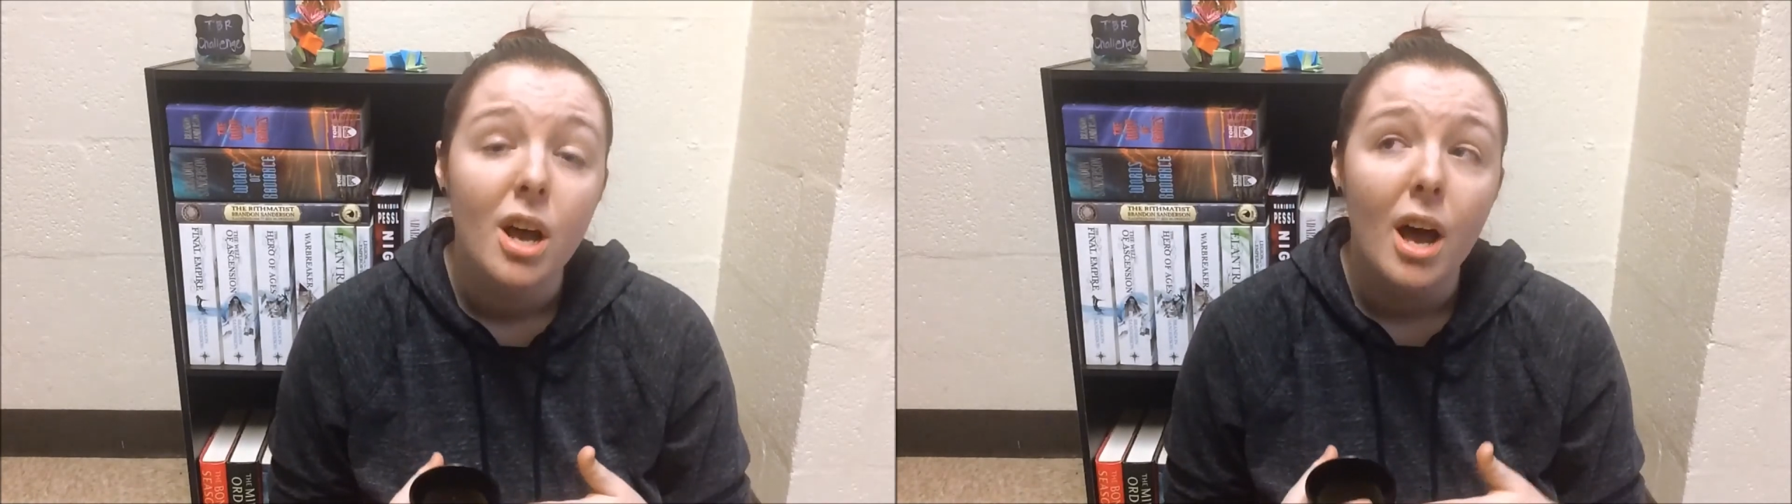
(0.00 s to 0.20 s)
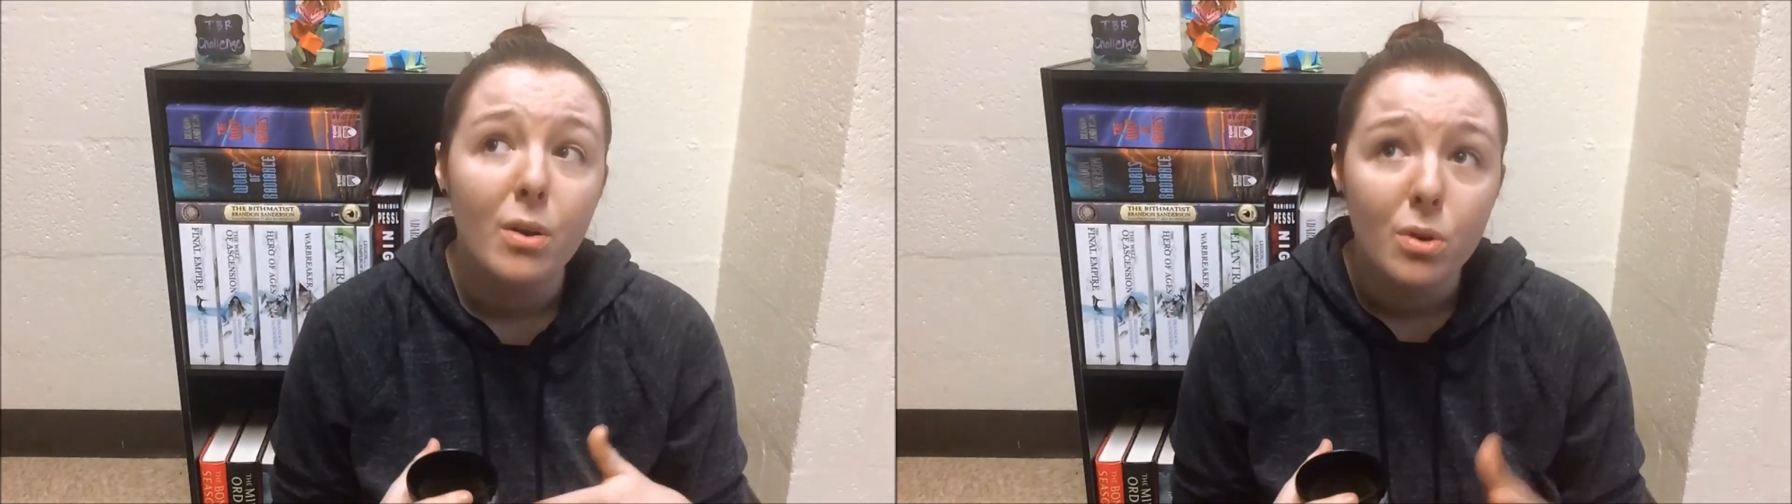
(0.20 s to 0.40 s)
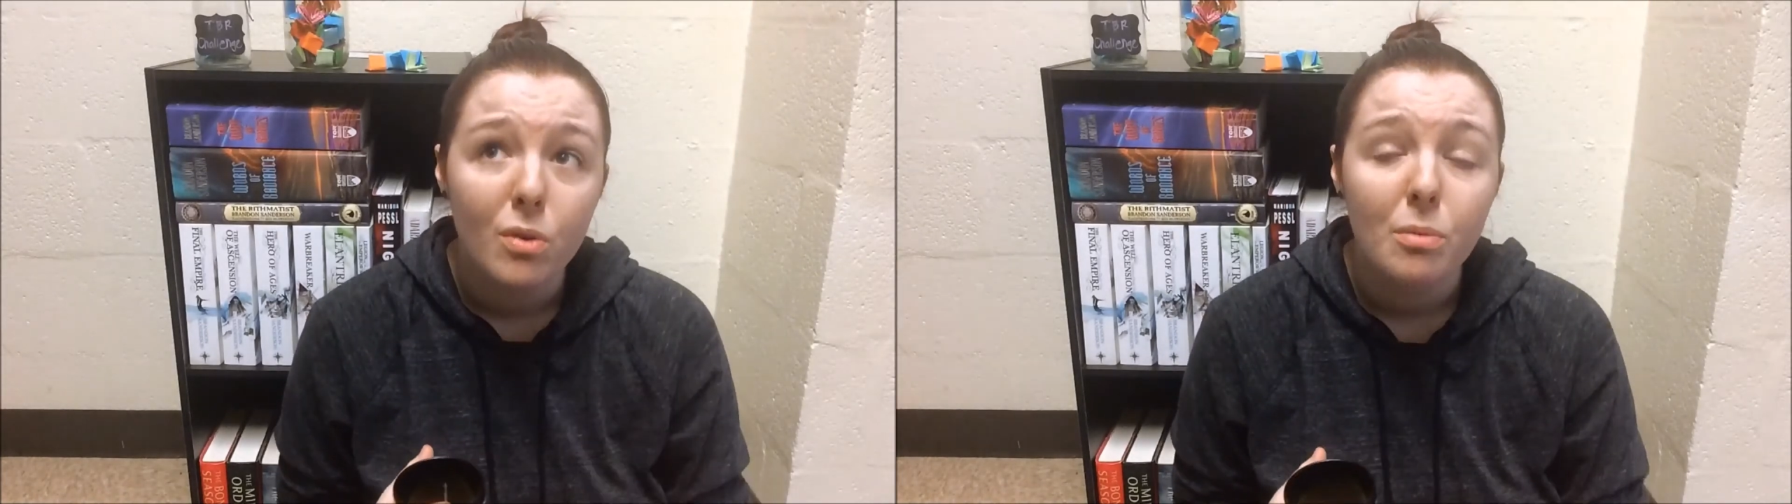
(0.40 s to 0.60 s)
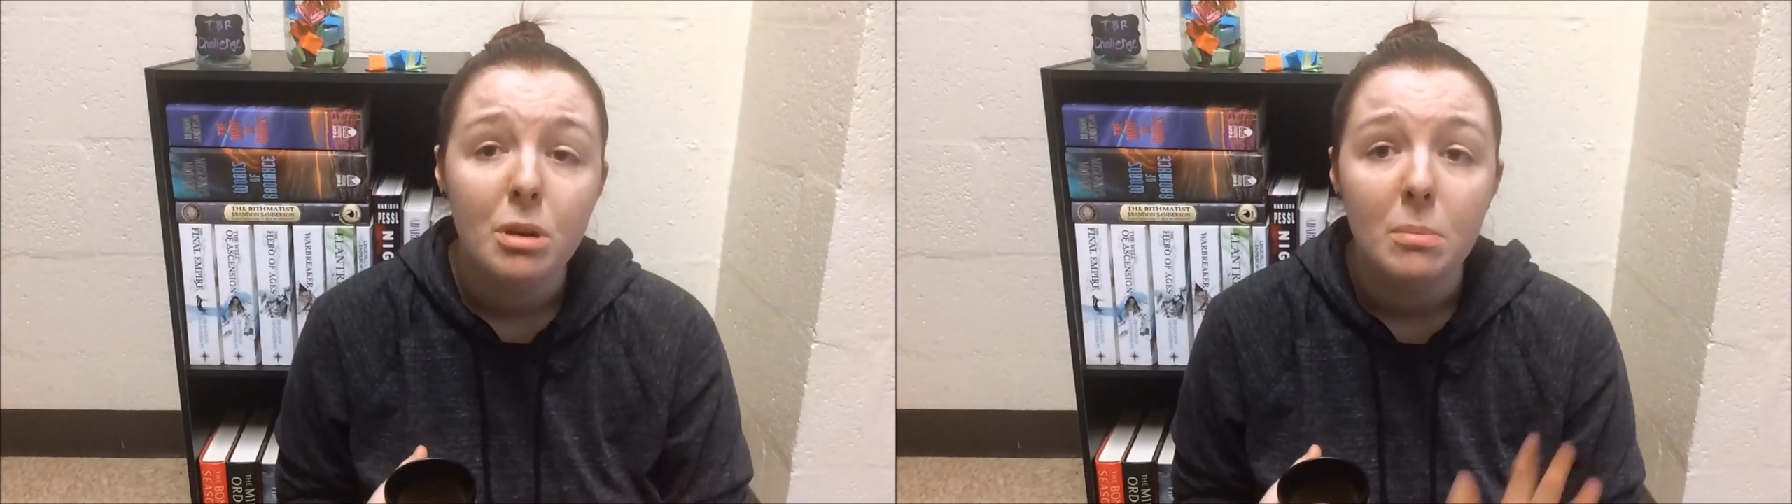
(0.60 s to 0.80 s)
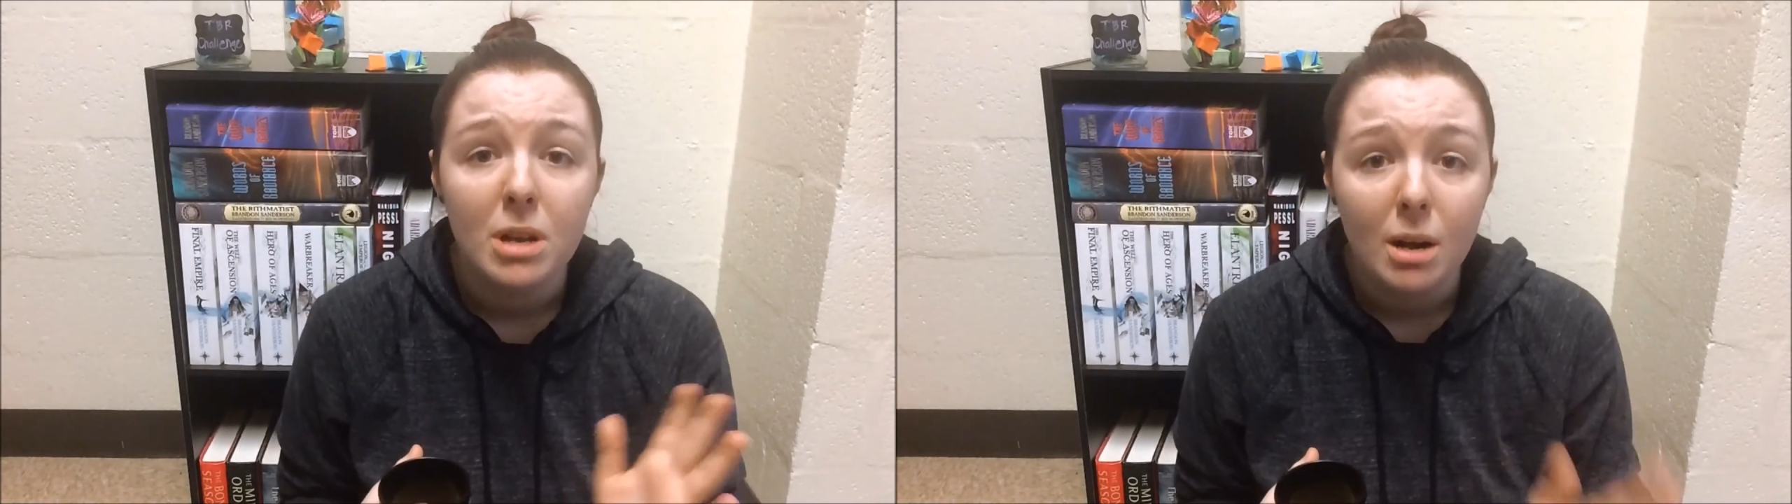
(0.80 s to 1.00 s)
I don't know if I'm
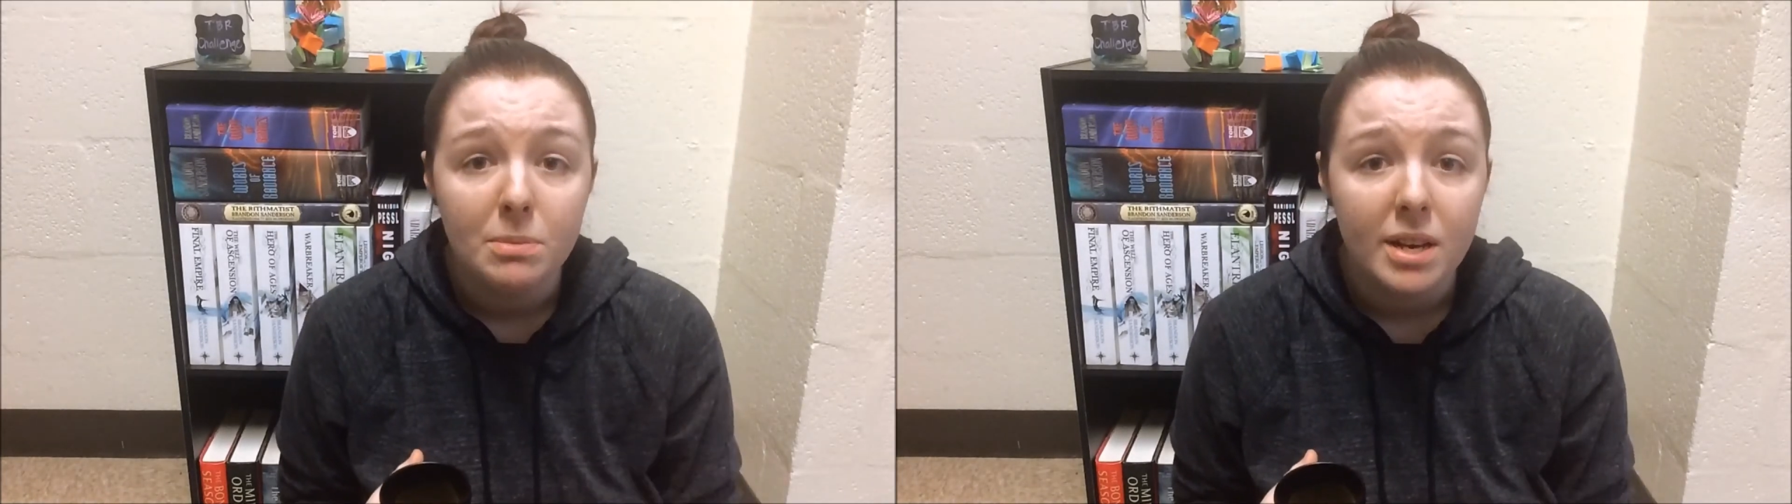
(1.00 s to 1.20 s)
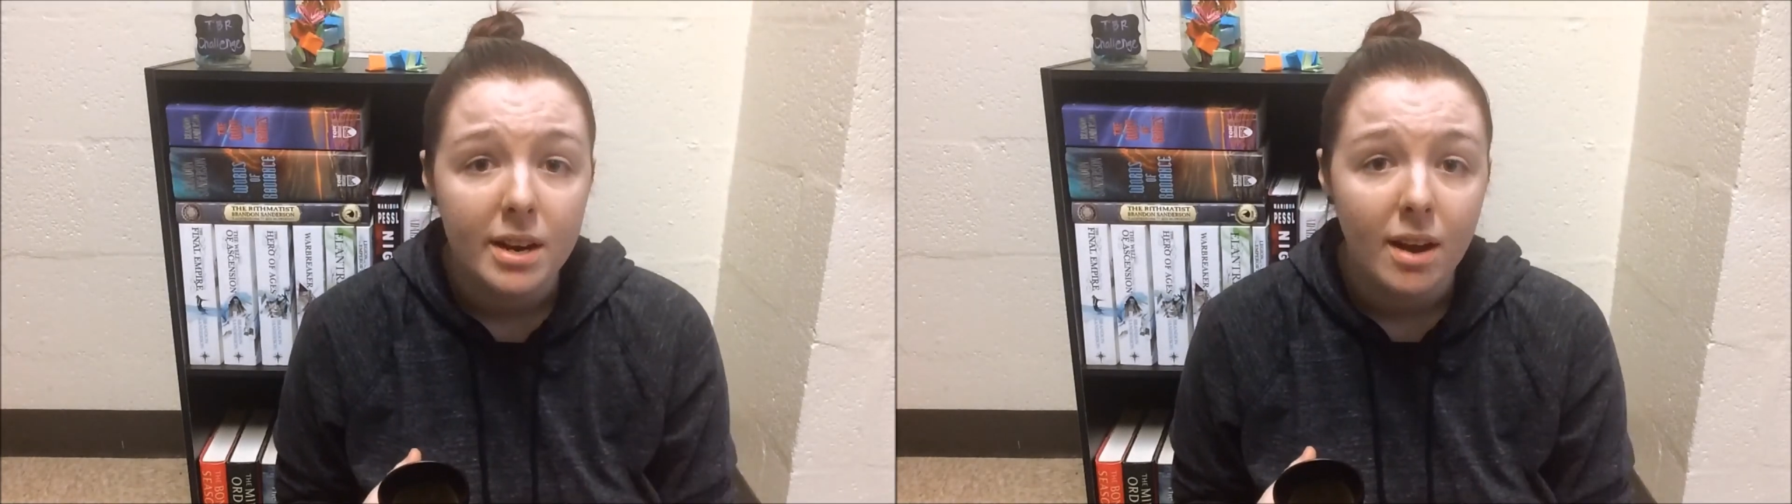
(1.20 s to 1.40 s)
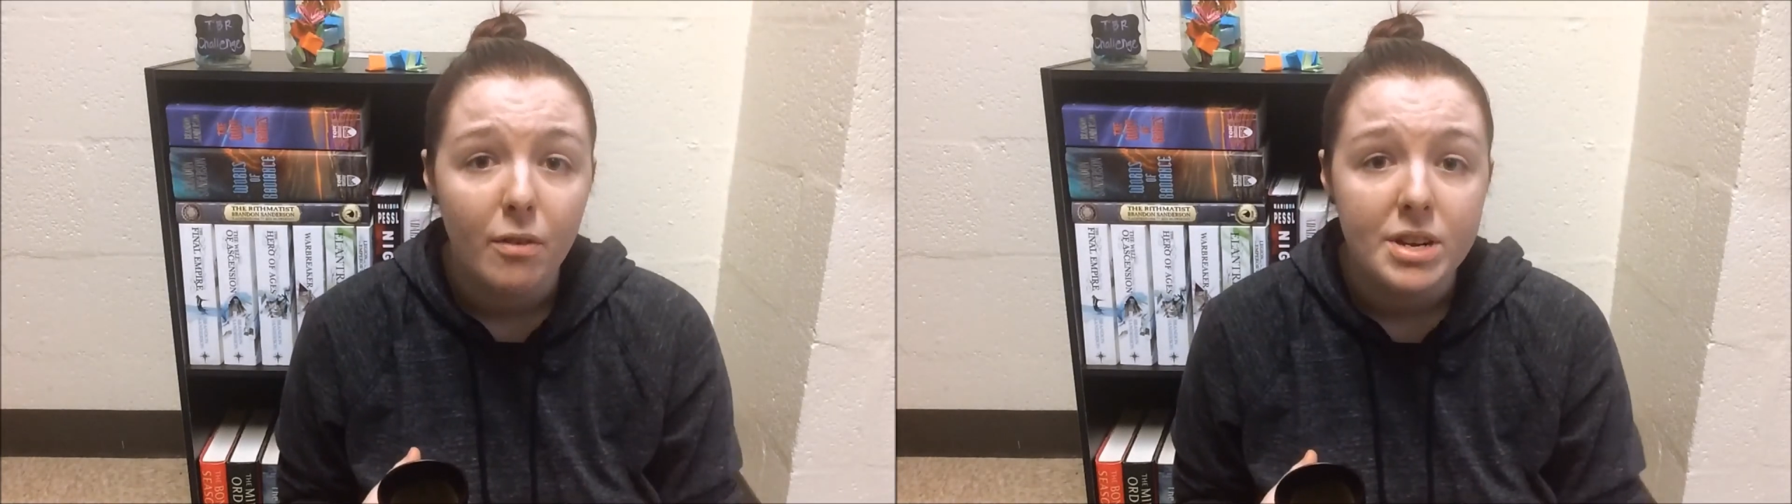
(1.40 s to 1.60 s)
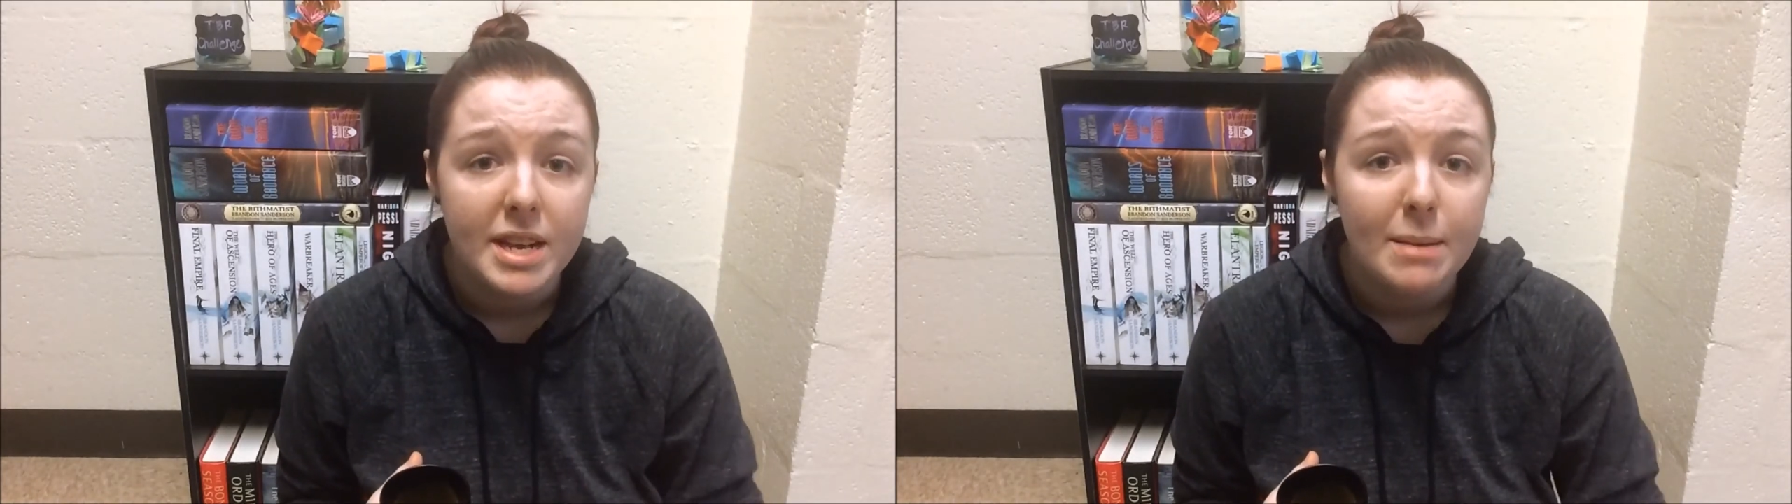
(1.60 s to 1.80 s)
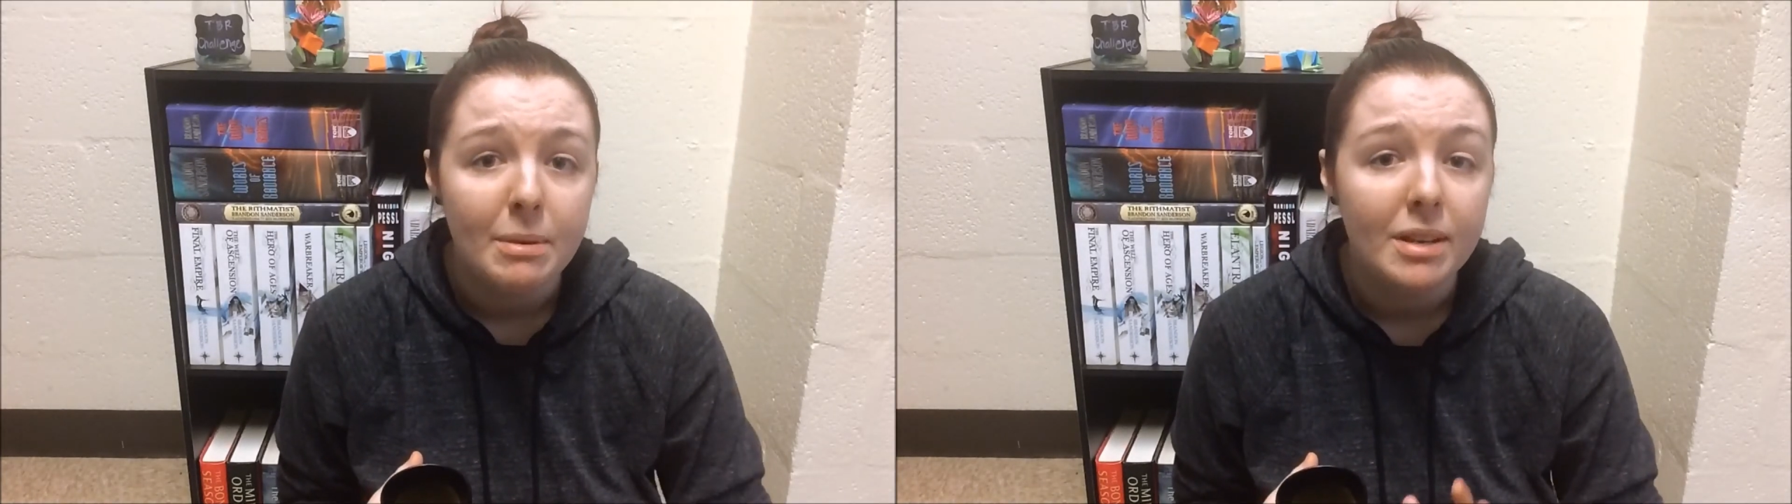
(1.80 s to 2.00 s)
going to be updating every
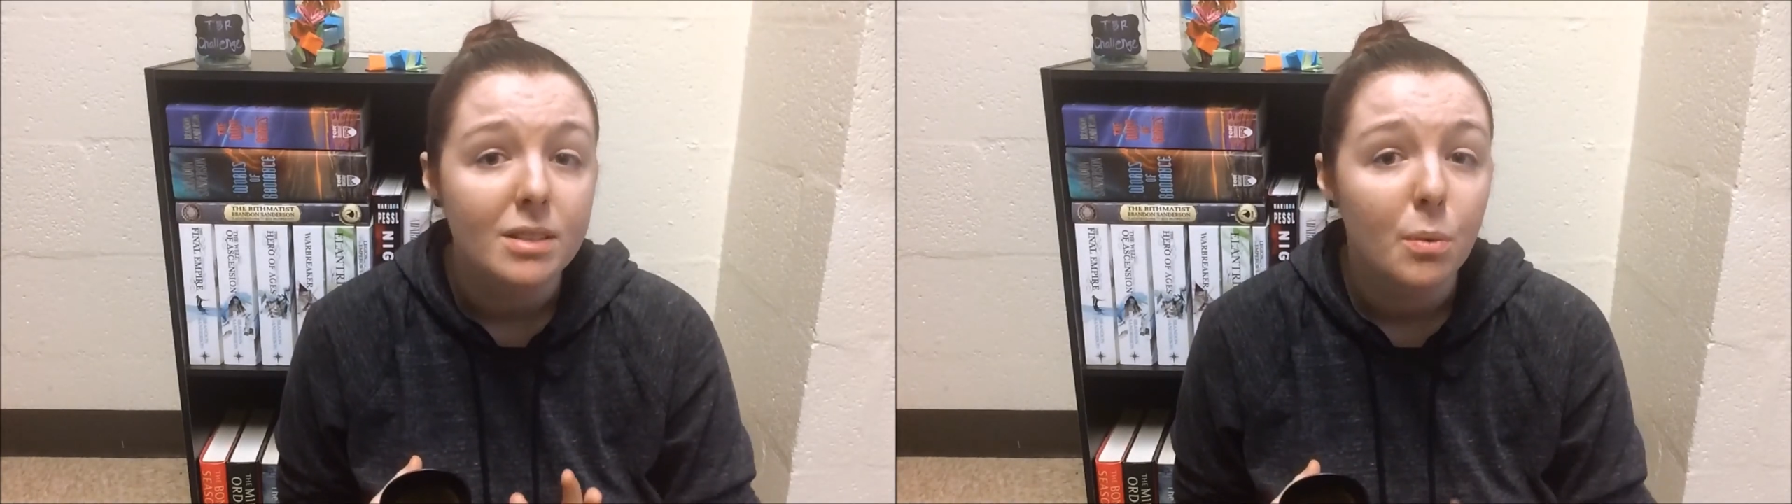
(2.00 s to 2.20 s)
day because